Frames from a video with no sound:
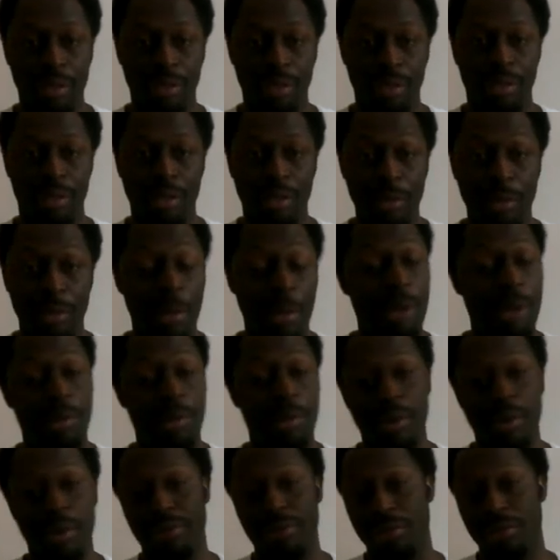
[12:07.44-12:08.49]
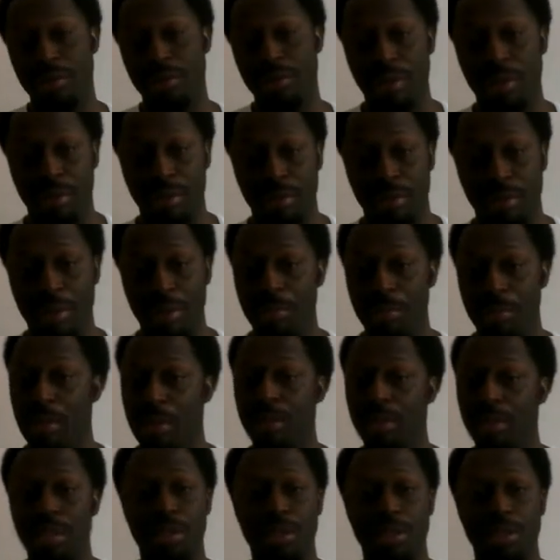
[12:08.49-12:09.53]
it might work for you though. I'm not
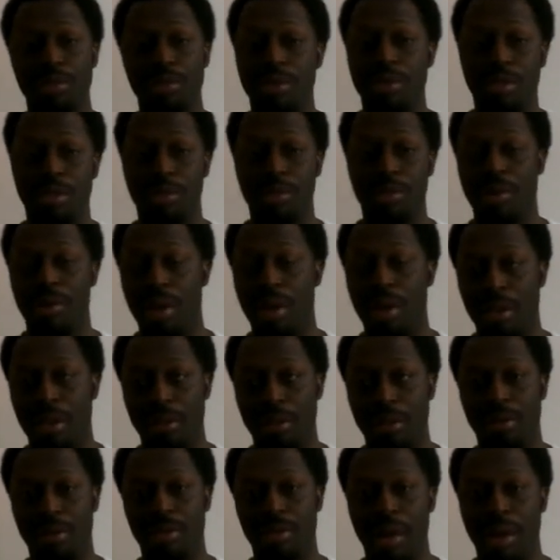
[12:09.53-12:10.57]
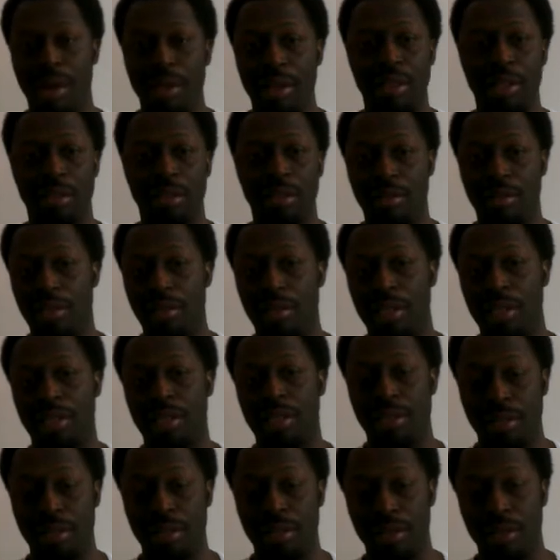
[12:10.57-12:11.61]
saying you shouldn't try getting on LinkedIn.
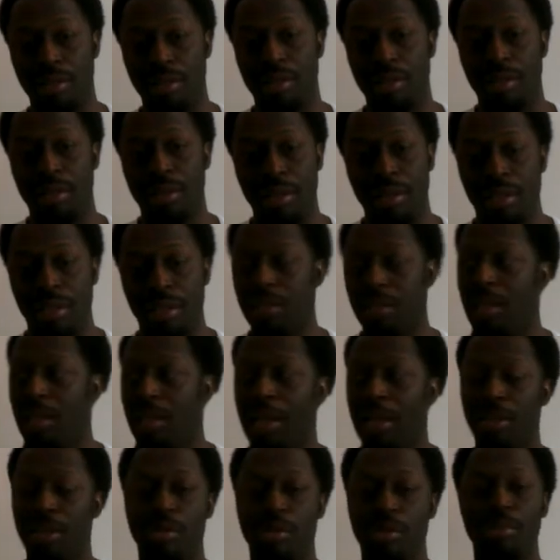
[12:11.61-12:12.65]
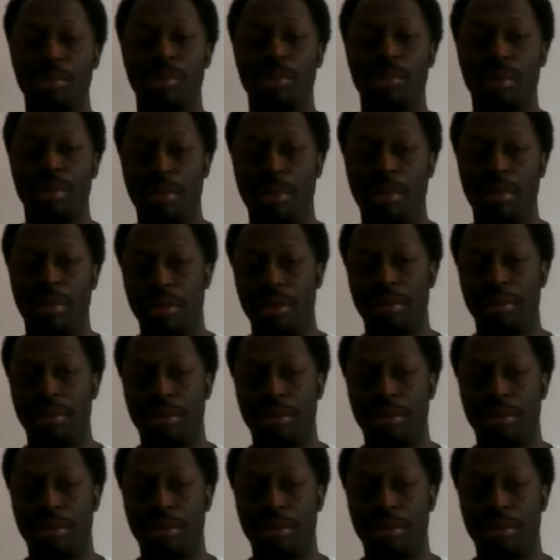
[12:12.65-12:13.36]
There's a lot of groups on there.